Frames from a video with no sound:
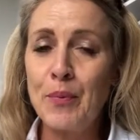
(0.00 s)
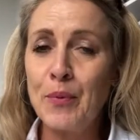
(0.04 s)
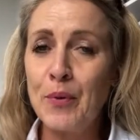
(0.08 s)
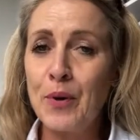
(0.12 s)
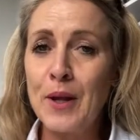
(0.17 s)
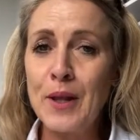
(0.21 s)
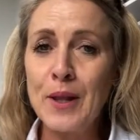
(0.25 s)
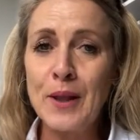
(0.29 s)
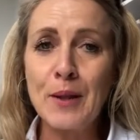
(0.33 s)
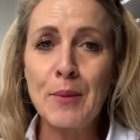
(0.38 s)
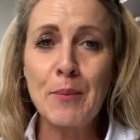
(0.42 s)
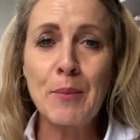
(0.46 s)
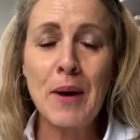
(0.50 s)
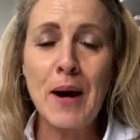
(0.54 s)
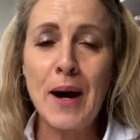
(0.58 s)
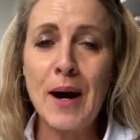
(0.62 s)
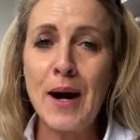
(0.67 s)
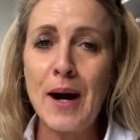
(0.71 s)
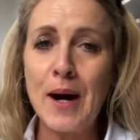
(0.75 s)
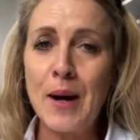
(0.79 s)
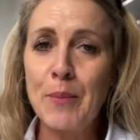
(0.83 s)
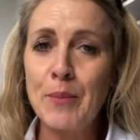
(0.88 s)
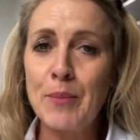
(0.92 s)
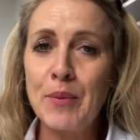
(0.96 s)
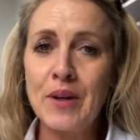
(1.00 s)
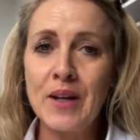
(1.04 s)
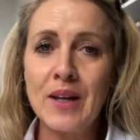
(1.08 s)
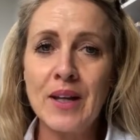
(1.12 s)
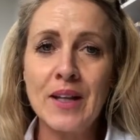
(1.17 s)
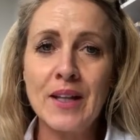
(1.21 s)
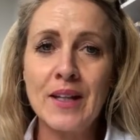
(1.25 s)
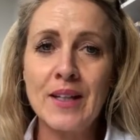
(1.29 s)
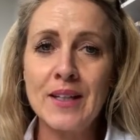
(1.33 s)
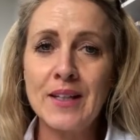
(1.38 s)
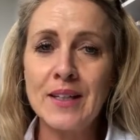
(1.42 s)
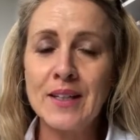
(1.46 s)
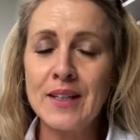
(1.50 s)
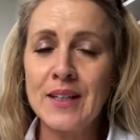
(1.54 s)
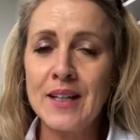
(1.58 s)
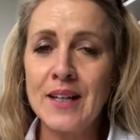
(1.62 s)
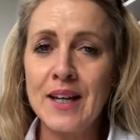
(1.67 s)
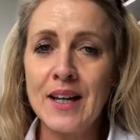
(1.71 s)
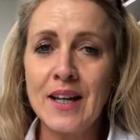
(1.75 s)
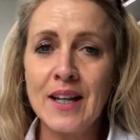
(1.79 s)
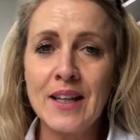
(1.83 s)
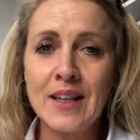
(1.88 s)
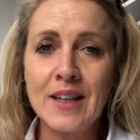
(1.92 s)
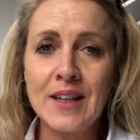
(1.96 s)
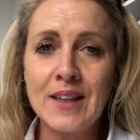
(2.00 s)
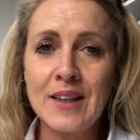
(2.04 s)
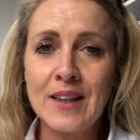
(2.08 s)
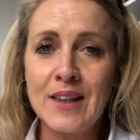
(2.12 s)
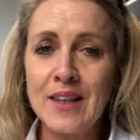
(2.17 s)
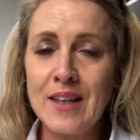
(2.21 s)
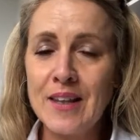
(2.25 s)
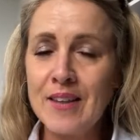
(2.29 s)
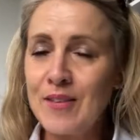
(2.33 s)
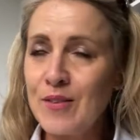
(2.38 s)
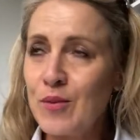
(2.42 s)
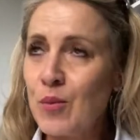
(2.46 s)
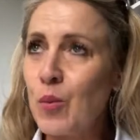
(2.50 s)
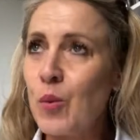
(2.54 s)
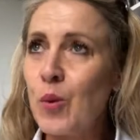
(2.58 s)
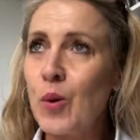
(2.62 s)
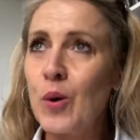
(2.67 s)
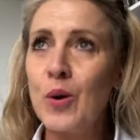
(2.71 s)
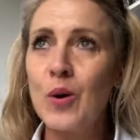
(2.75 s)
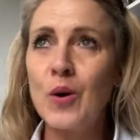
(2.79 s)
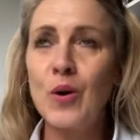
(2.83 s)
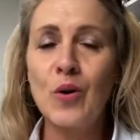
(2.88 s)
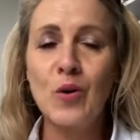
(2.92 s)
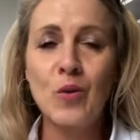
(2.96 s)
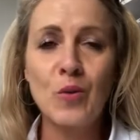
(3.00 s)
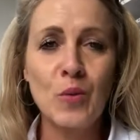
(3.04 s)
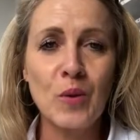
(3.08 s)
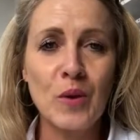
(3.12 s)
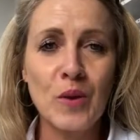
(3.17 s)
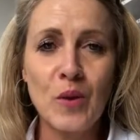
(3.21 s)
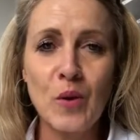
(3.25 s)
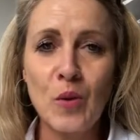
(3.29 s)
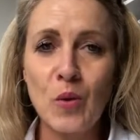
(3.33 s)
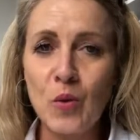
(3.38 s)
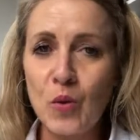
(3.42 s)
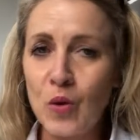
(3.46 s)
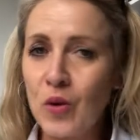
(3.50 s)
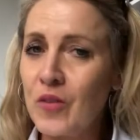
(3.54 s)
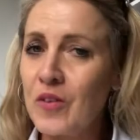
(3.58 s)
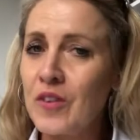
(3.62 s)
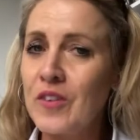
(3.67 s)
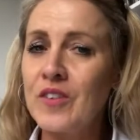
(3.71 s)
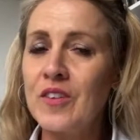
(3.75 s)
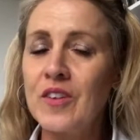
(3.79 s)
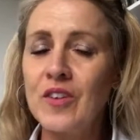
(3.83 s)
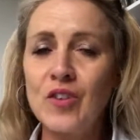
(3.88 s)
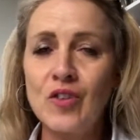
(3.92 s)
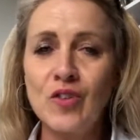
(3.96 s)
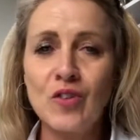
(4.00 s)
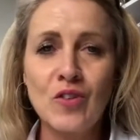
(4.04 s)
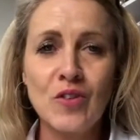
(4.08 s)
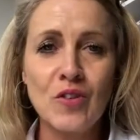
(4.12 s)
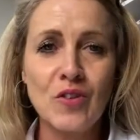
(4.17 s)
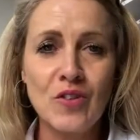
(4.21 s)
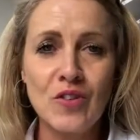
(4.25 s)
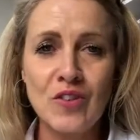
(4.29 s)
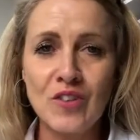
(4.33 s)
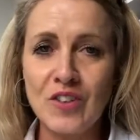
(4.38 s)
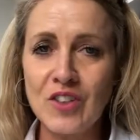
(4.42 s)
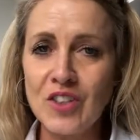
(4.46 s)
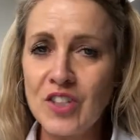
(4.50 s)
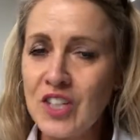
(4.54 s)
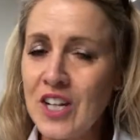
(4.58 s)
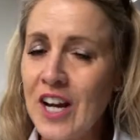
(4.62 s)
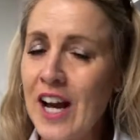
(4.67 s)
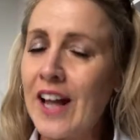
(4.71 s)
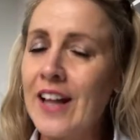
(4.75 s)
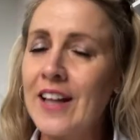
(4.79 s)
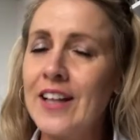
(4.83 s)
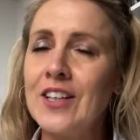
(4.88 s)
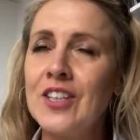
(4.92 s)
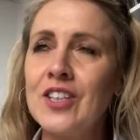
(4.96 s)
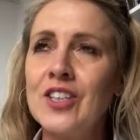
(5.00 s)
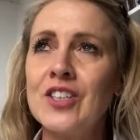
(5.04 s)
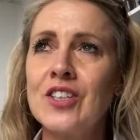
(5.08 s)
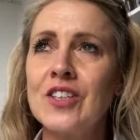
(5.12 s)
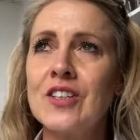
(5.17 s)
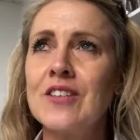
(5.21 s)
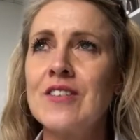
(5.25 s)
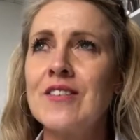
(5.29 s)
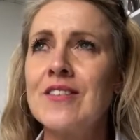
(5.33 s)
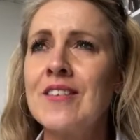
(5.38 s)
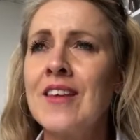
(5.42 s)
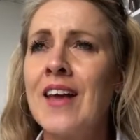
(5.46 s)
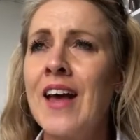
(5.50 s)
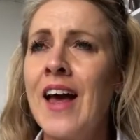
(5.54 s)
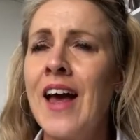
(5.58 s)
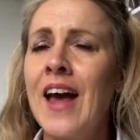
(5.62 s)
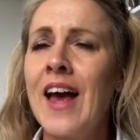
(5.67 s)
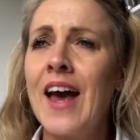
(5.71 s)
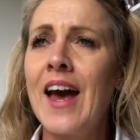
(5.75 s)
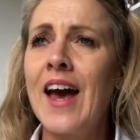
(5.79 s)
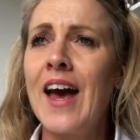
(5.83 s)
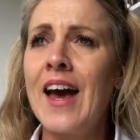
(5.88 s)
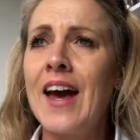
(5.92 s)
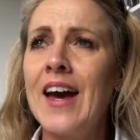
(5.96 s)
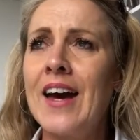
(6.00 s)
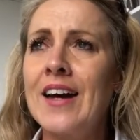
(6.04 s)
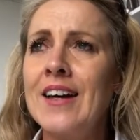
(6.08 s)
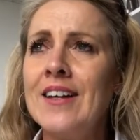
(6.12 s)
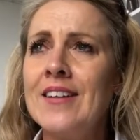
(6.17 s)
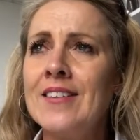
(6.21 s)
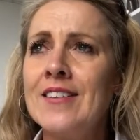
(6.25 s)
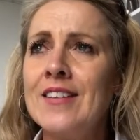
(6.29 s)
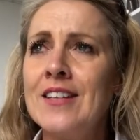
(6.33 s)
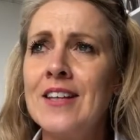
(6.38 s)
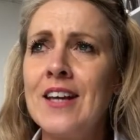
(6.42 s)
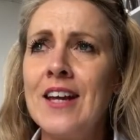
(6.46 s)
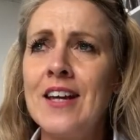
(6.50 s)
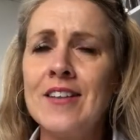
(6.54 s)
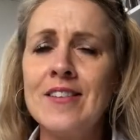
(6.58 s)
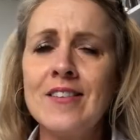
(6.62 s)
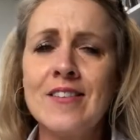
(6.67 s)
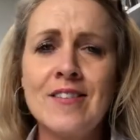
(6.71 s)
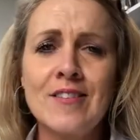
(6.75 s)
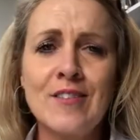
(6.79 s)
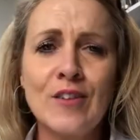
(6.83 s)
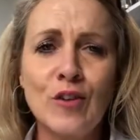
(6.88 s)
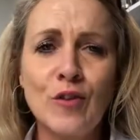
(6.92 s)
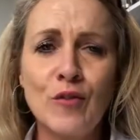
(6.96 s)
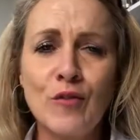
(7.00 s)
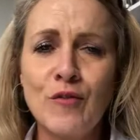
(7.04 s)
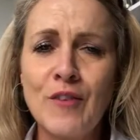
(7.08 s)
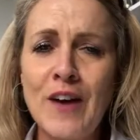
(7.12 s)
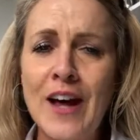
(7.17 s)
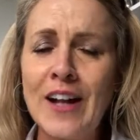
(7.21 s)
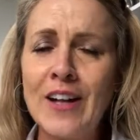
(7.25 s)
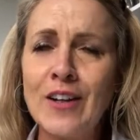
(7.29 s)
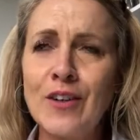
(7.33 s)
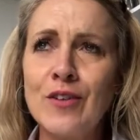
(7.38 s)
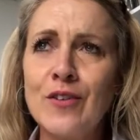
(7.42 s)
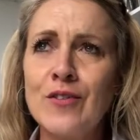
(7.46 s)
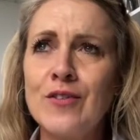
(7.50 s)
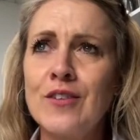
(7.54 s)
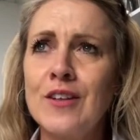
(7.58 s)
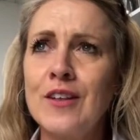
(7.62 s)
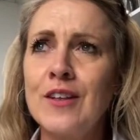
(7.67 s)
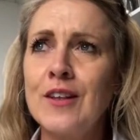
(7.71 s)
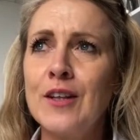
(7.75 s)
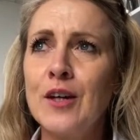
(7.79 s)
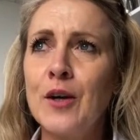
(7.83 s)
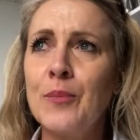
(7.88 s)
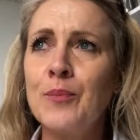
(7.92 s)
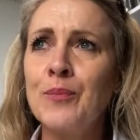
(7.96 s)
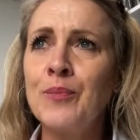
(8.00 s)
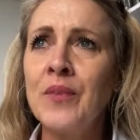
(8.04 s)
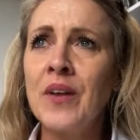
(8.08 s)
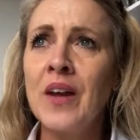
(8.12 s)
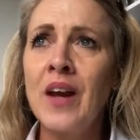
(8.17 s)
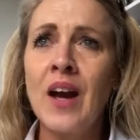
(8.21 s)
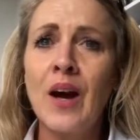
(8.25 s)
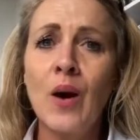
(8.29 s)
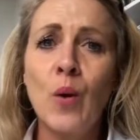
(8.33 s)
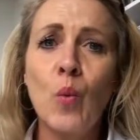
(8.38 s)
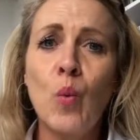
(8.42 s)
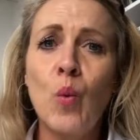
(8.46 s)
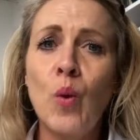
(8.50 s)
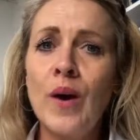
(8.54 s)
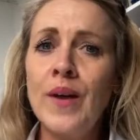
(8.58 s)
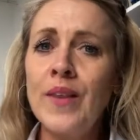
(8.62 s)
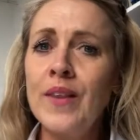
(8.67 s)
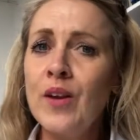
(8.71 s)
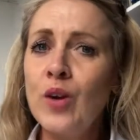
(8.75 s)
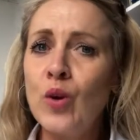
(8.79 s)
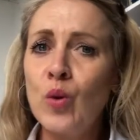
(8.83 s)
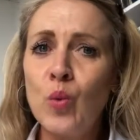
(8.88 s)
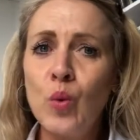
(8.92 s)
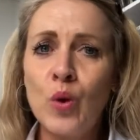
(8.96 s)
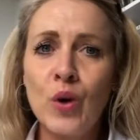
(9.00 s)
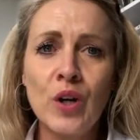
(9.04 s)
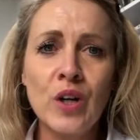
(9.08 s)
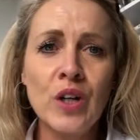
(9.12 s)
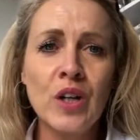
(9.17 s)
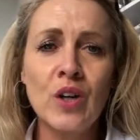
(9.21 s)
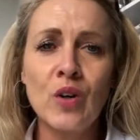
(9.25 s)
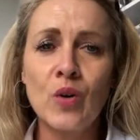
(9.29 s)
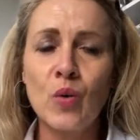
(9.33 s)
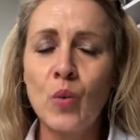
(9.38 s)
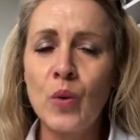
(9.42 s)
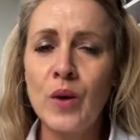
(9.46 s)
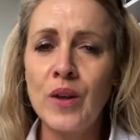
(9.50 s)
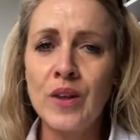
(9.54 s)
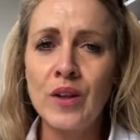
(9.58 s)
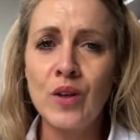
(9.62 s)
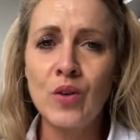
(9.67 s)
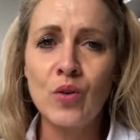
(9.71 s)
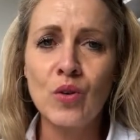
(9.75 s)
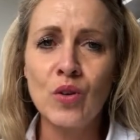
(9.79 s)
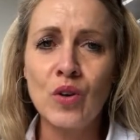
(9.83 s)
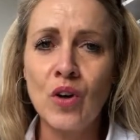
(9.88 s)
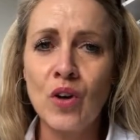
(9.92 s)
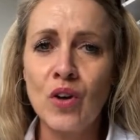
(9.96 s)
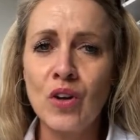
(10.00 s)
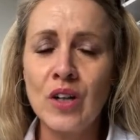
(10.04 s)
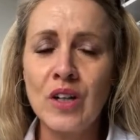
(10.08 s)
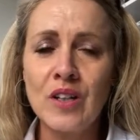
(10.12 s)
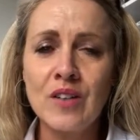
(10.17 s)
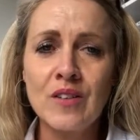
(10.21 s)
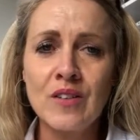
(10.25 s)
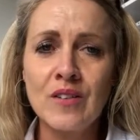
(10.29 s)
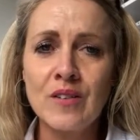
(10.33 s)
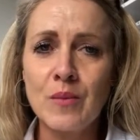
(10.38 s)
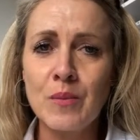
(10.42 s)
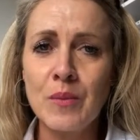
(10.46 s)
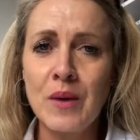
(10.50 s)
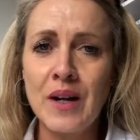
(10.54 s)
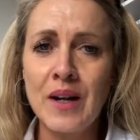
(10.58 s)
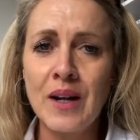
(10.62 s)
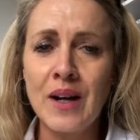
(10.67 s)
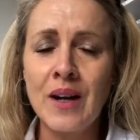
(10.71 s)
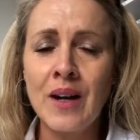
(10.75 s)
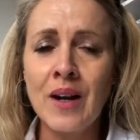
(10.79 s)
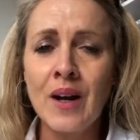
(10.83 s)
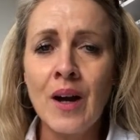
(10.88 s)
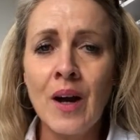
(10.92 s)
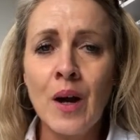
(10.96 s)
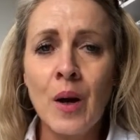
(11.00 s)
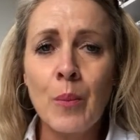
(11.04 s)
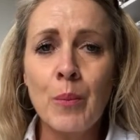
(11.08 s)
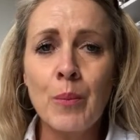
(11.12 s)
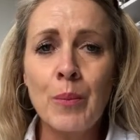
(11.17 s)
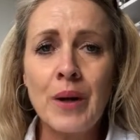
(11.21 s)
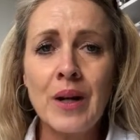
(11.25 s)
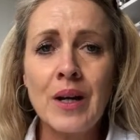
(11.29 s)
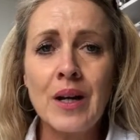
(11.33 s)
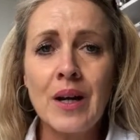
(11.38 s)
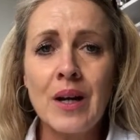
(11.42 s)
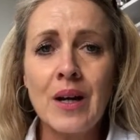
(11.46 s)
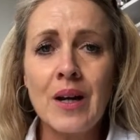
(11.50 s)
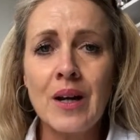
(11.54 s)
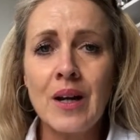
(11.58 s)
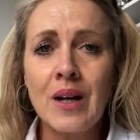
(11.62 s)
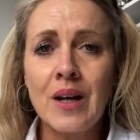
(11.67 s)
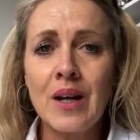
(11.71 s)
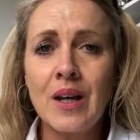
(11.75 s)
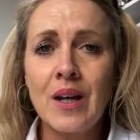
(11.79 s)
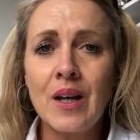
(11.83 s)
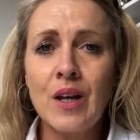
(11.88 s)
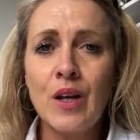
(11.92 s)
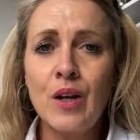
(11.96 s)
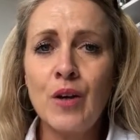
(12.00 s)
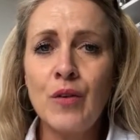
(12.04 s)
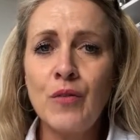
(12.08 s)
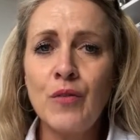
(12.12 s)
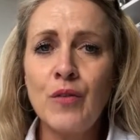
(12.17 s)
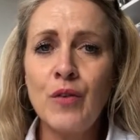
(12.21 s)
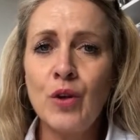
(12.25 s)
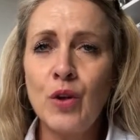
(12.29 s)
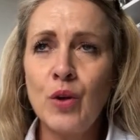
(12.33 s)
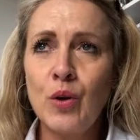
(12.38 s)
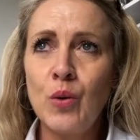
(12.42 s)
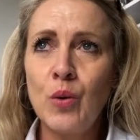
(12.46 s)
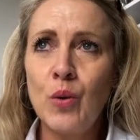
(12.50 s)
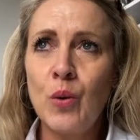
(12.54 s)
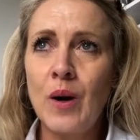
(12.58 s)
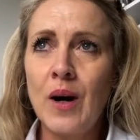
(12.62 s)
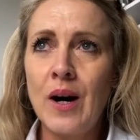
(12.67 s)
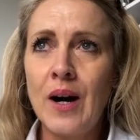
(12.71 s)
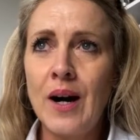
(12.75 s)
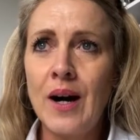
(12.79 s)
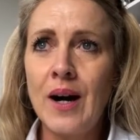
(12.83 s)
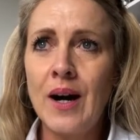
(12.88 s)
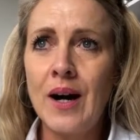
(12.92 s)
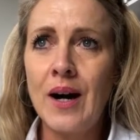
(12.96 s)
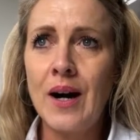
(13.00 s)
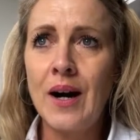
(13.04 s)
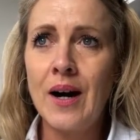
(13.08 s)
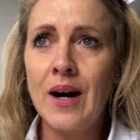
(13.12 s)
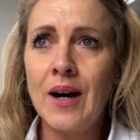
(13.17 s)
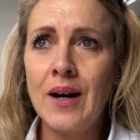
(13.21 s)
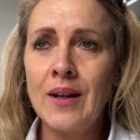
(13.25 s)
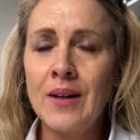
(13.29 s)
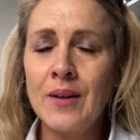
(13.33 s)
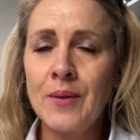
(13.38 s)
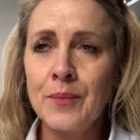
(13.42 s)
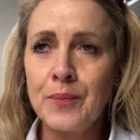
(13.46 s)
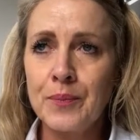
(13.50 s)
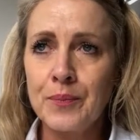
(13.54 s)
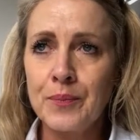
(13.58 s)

bring them up in this world with all of its issues and challenges, and instill values in them. Whether you're working or whether you're not, it doesn't matter. But if you are